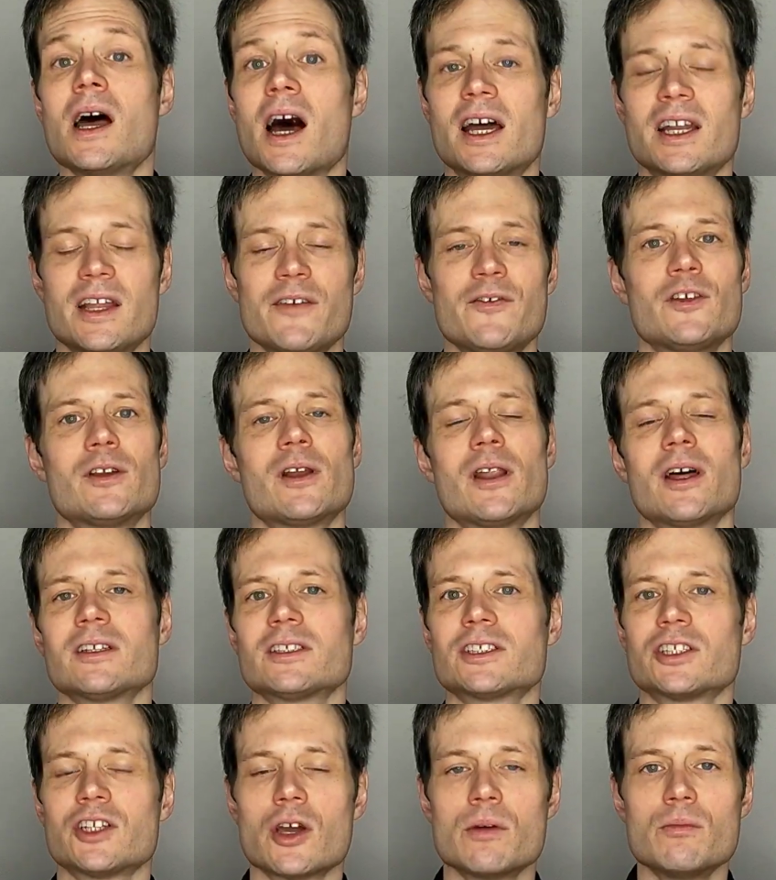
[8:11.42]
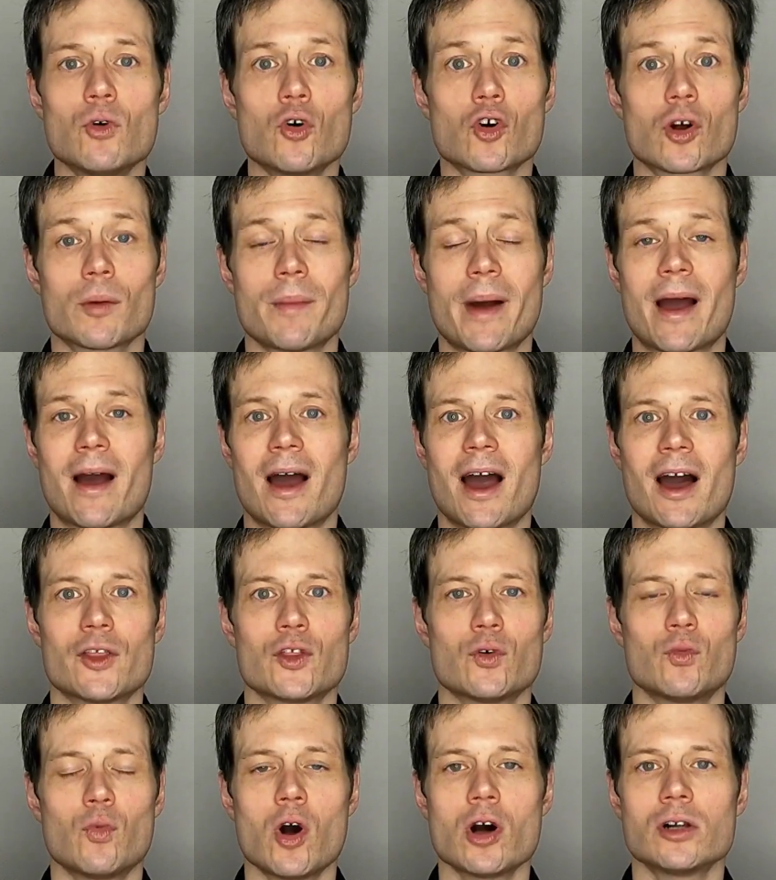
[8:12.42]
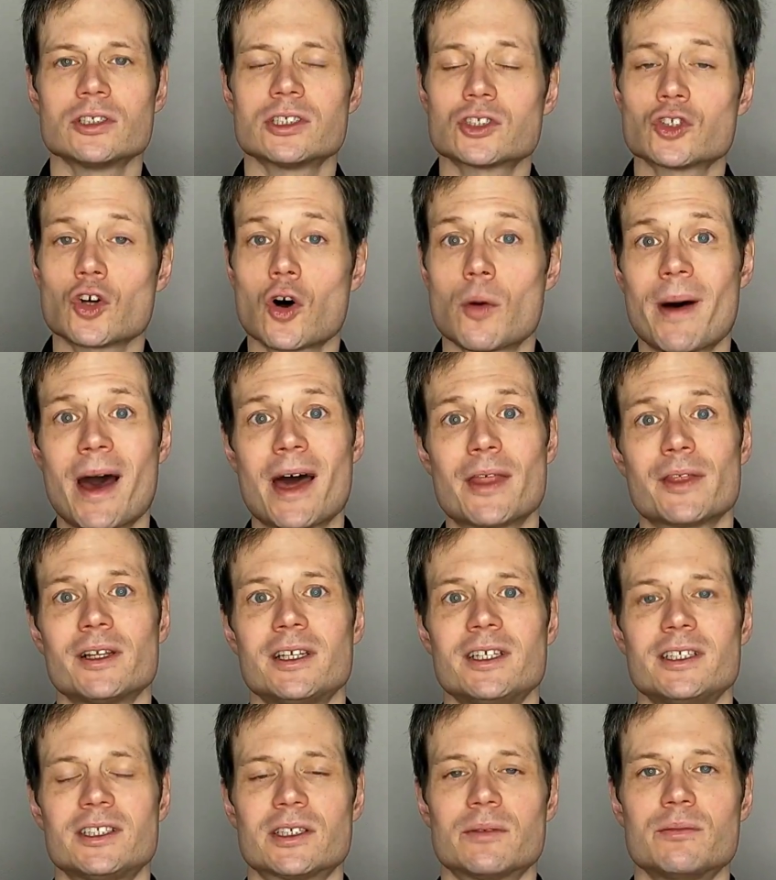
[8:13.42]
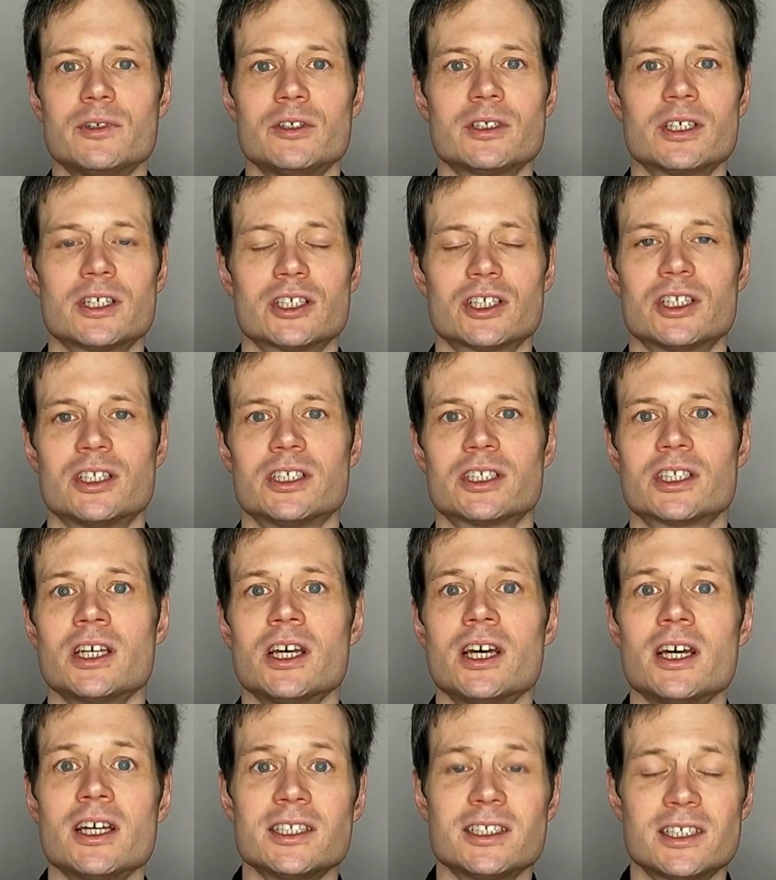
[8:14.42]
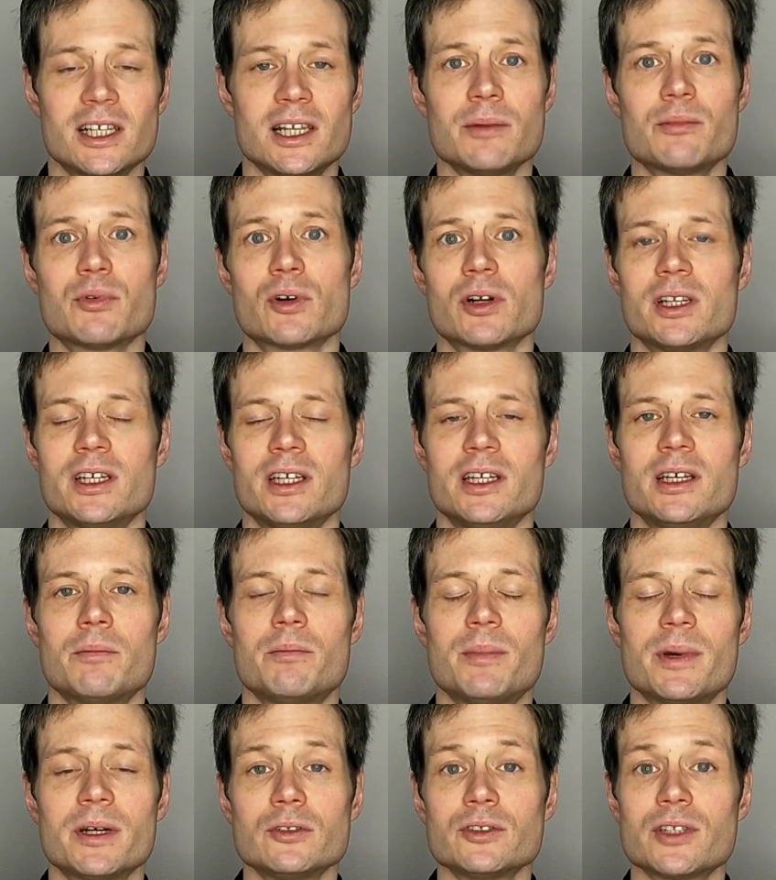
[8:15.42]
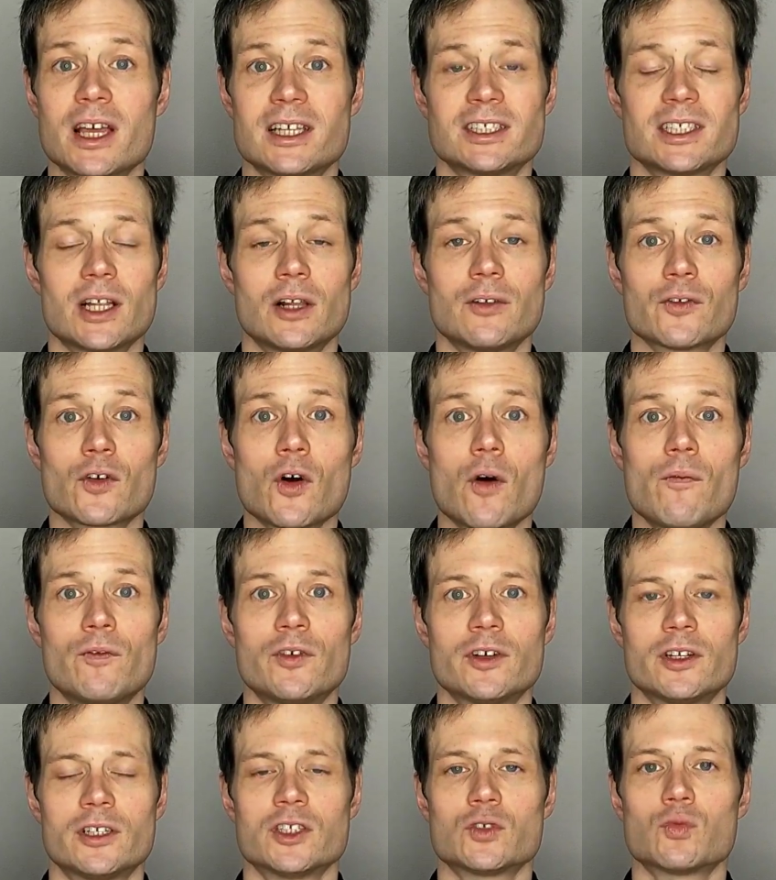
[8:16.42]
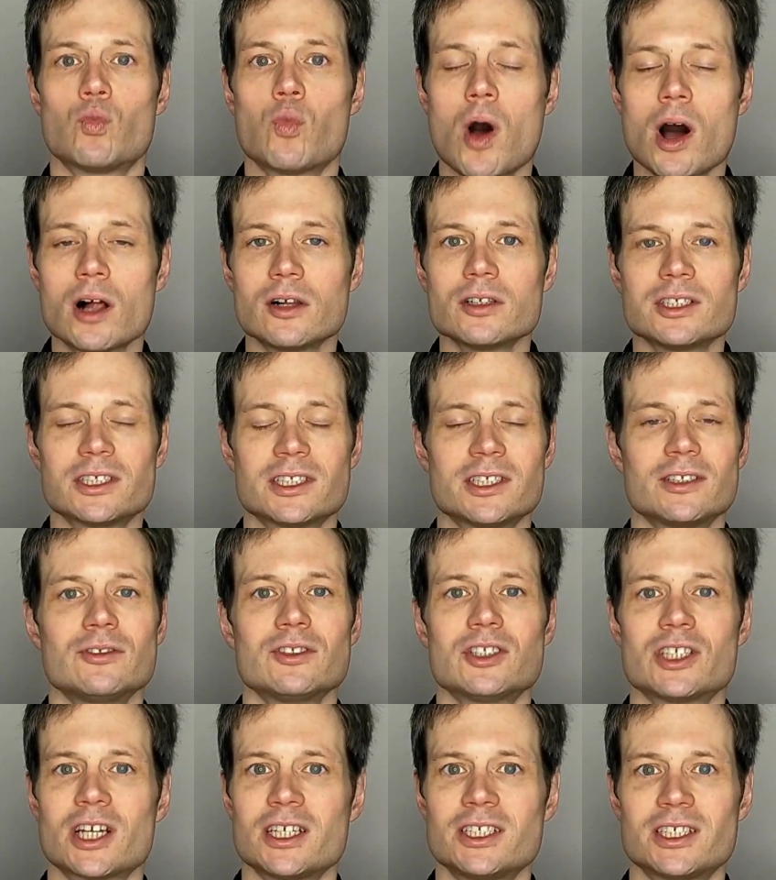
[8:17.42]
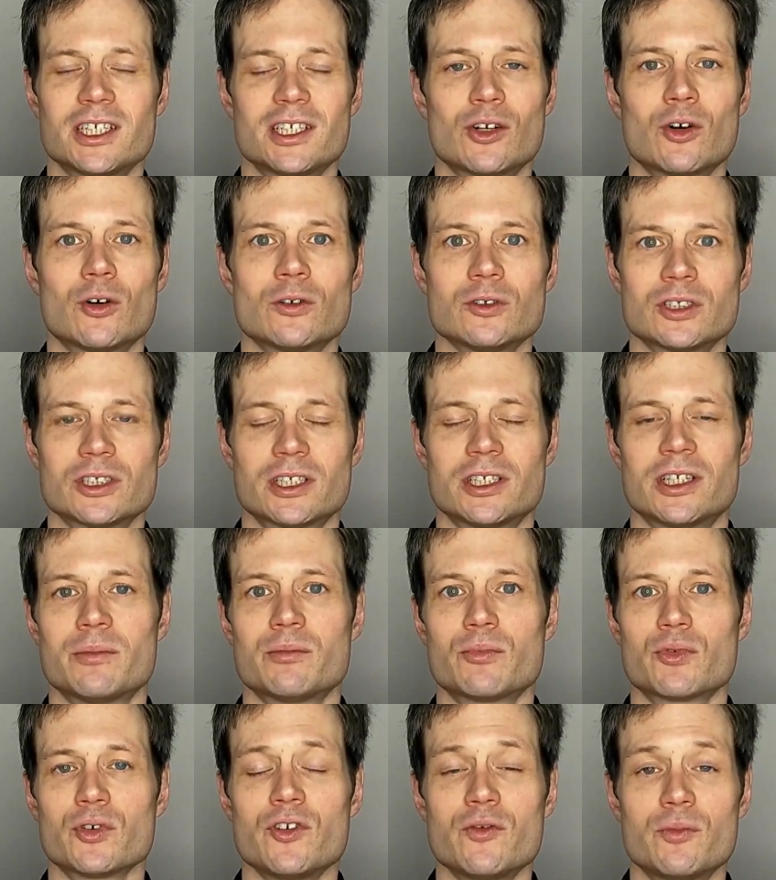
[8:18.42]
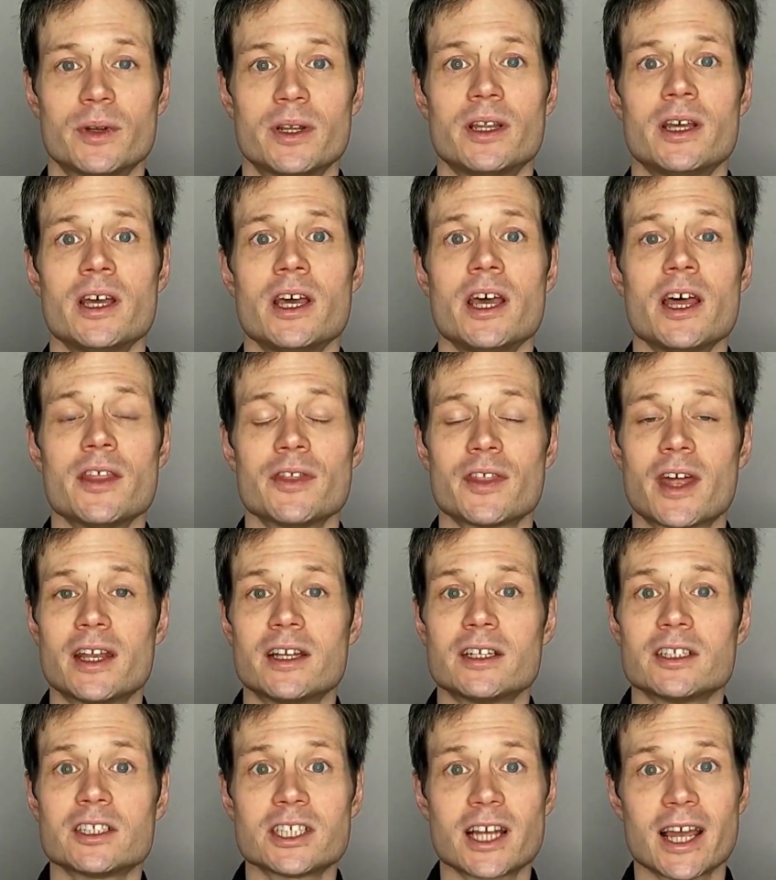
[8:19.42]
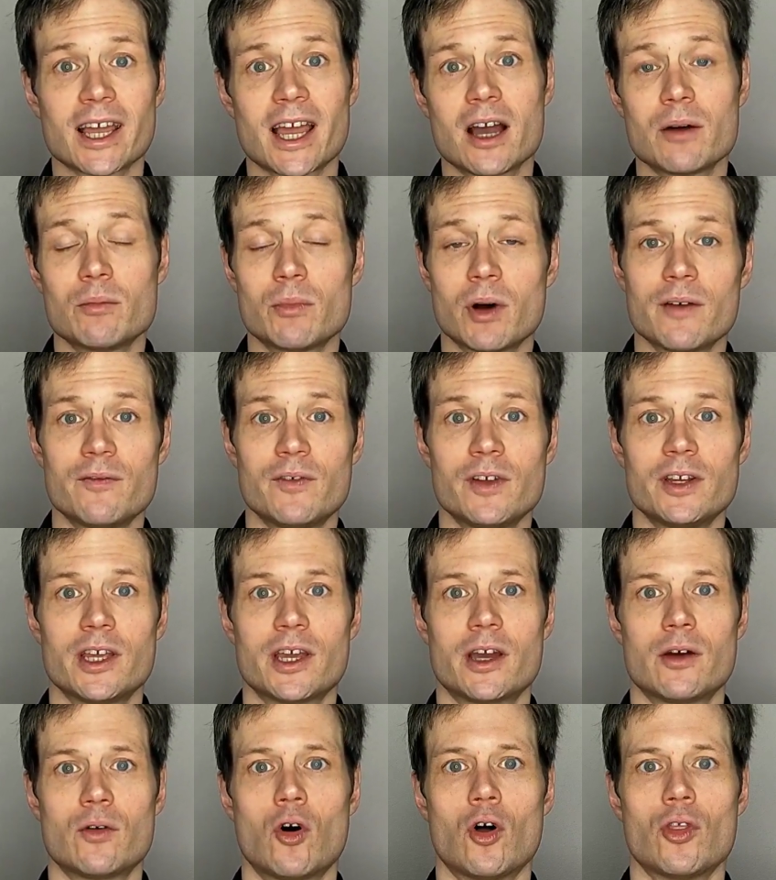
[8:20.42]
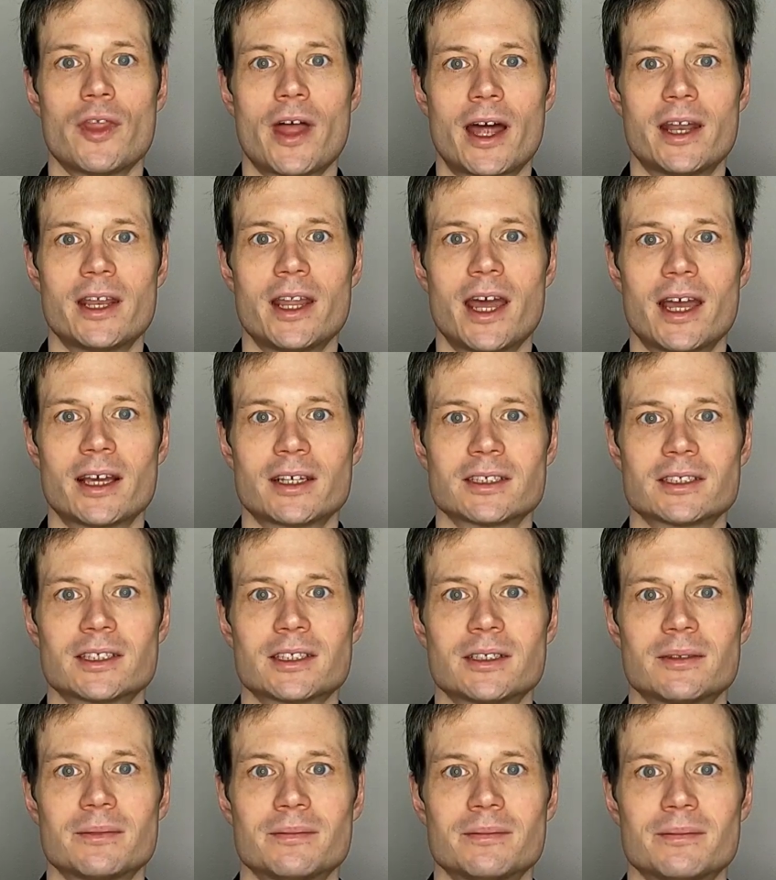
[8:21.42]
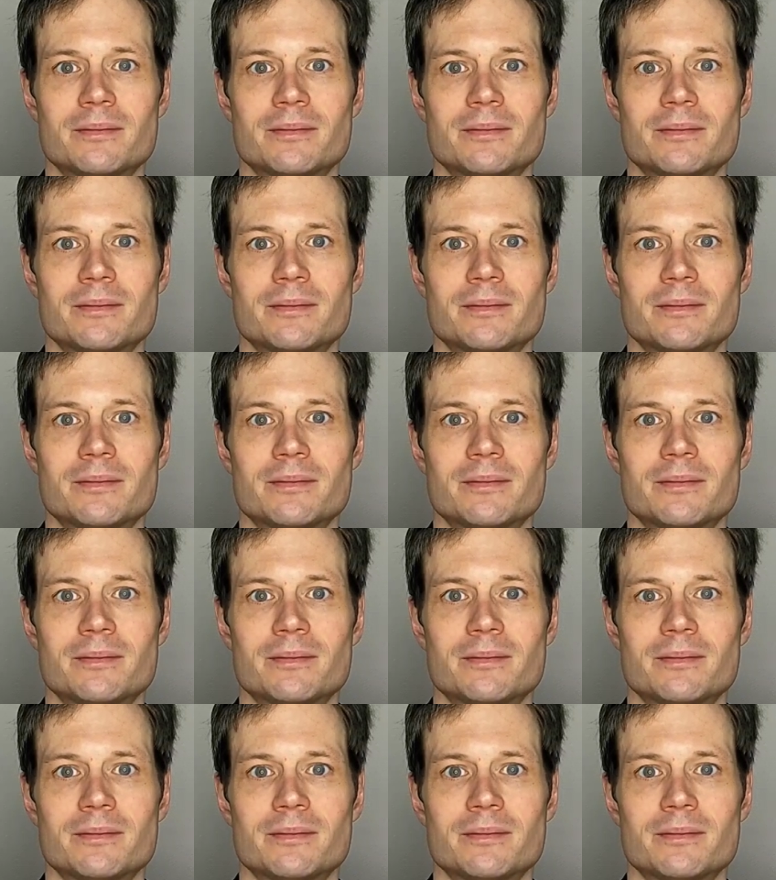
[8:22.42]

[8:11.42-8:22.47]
And if you'd like to know more about how the world's top athletes and musicians deliberately build their self-confidence while still chasing constant improvement, then check out my video on that next.